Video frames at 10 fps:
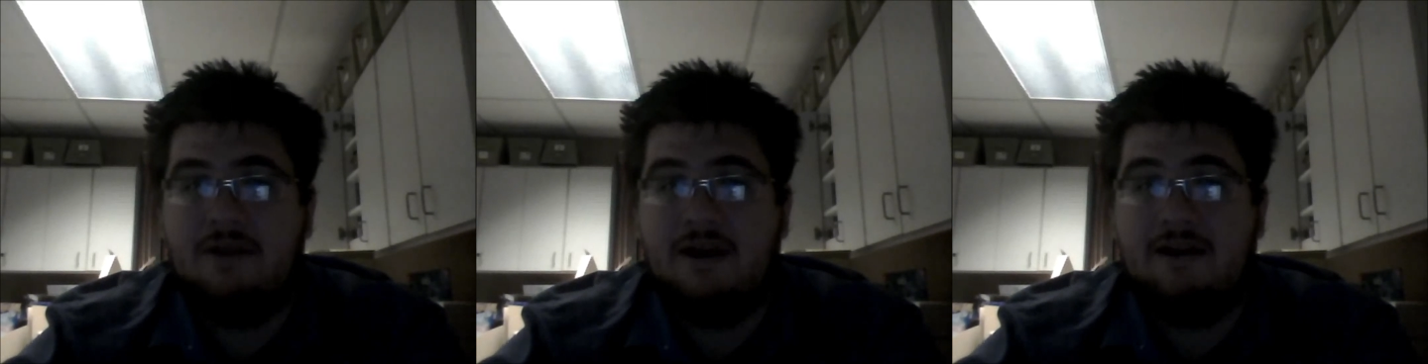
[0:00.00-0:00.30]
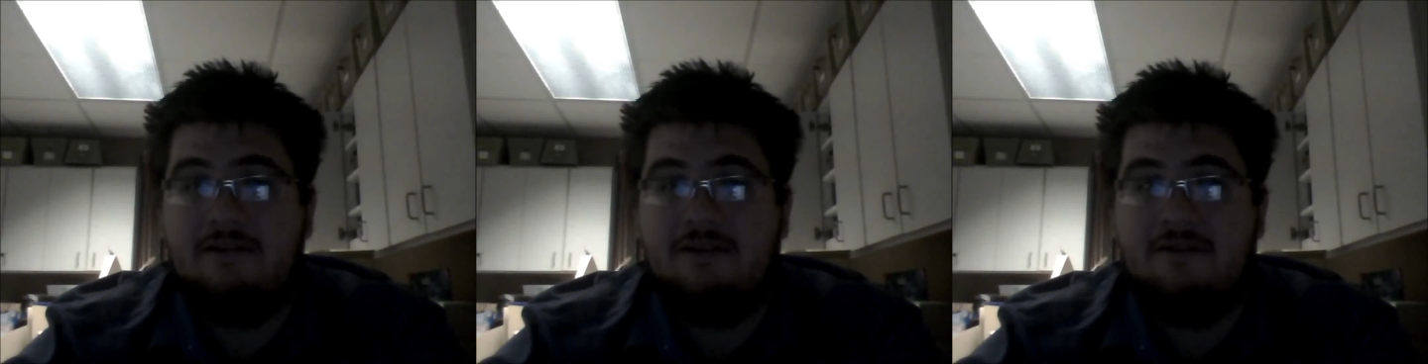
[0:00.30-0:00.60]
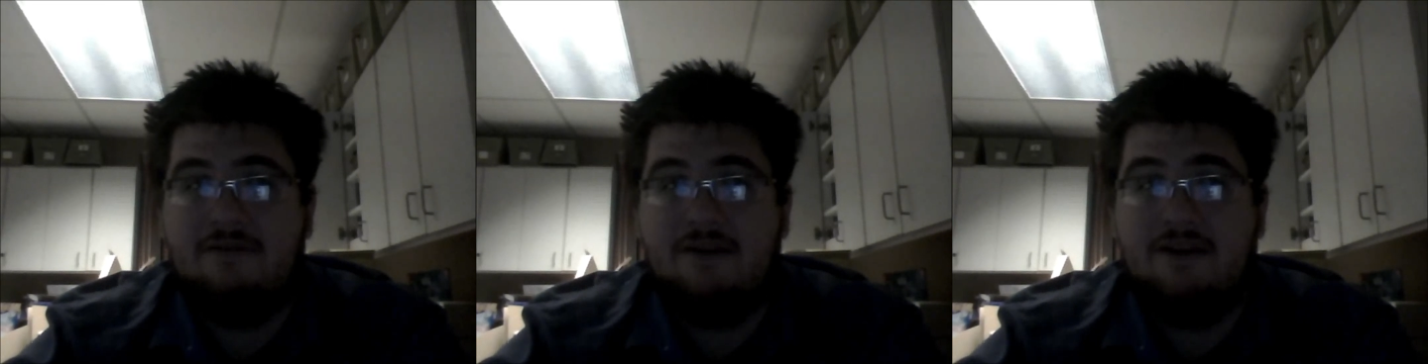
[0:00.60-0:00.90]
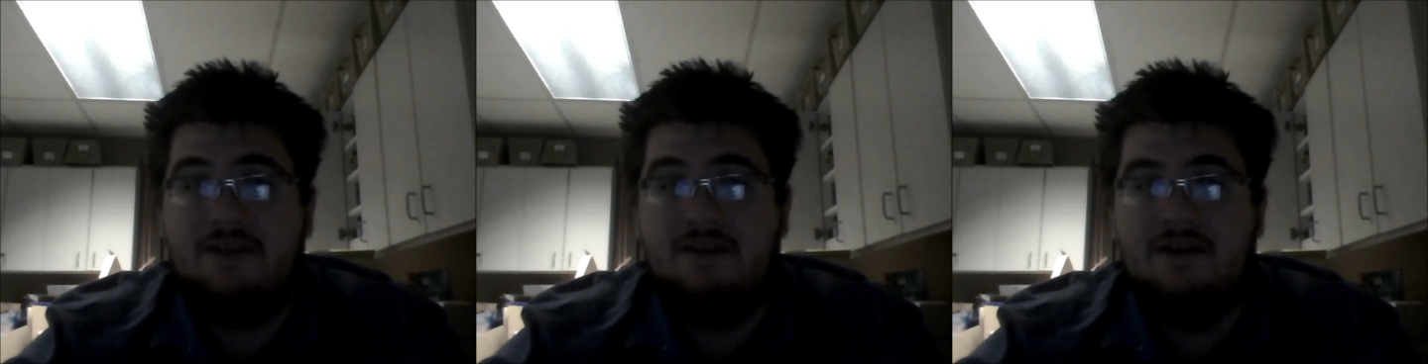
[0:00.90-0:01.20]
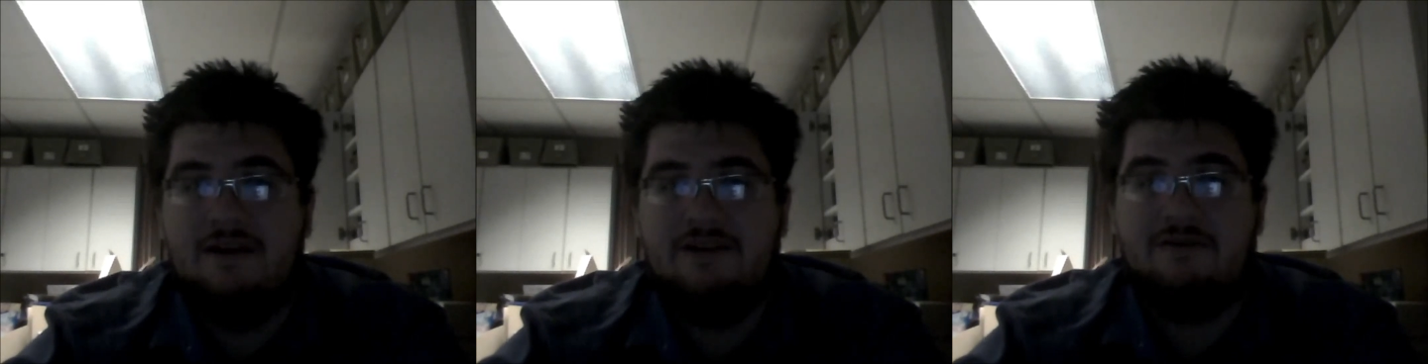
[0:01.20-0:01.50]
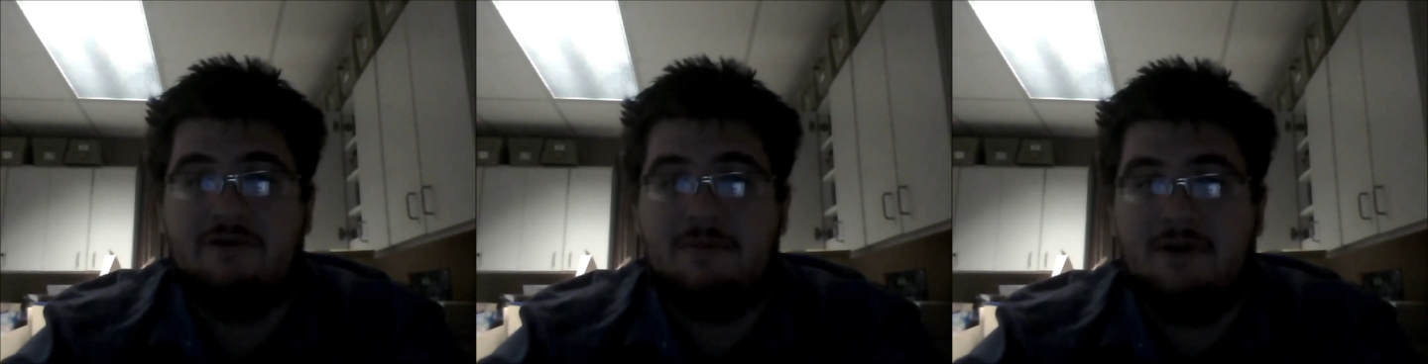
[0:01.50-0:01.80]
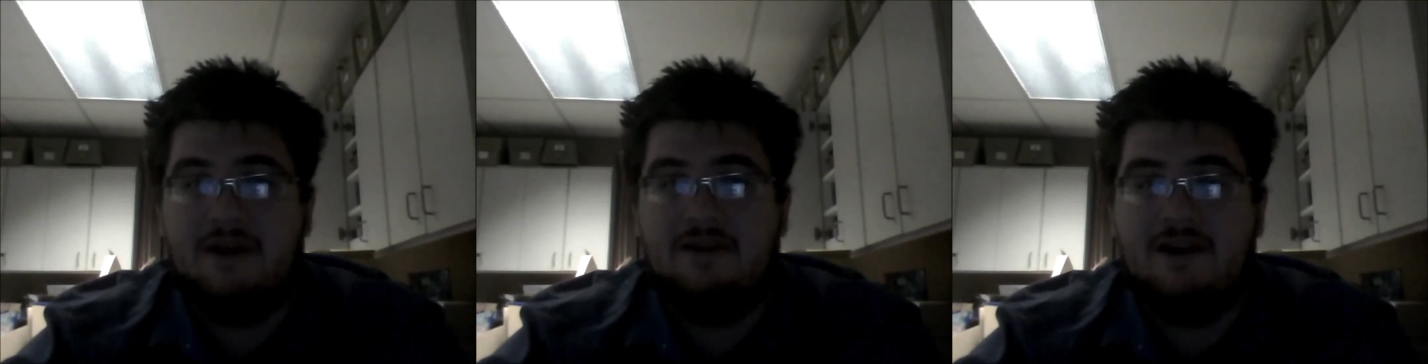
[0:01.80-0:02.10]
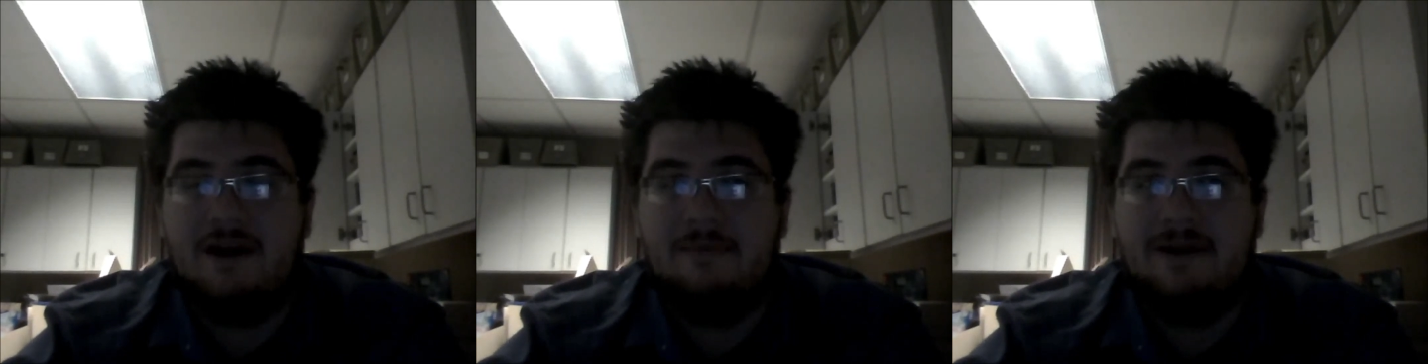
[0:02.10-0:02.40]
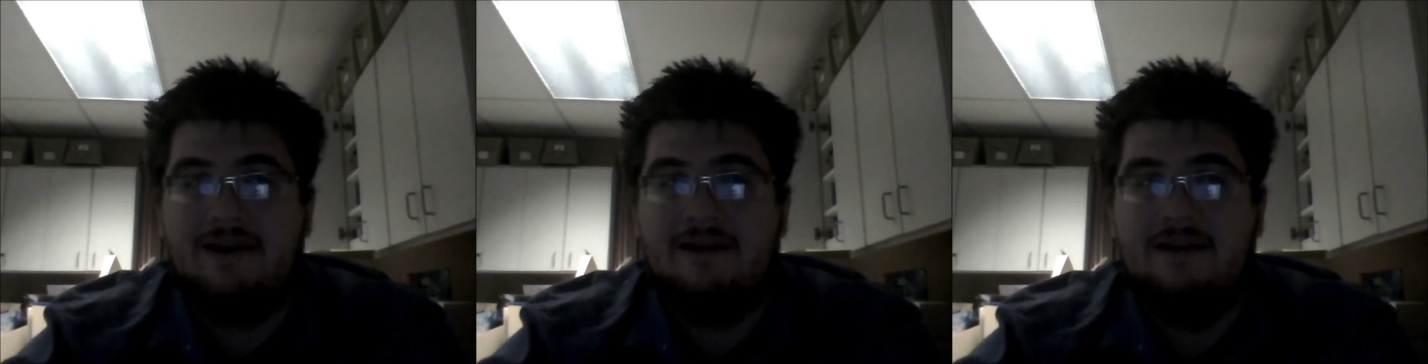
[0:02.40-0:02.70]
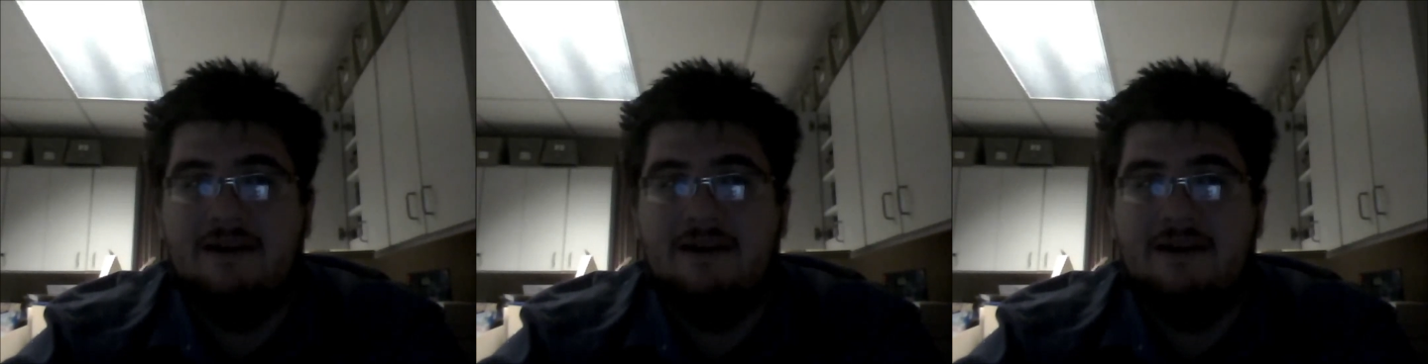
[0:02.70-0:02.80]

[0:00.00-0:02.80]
and I took 5th, so we played in top 8,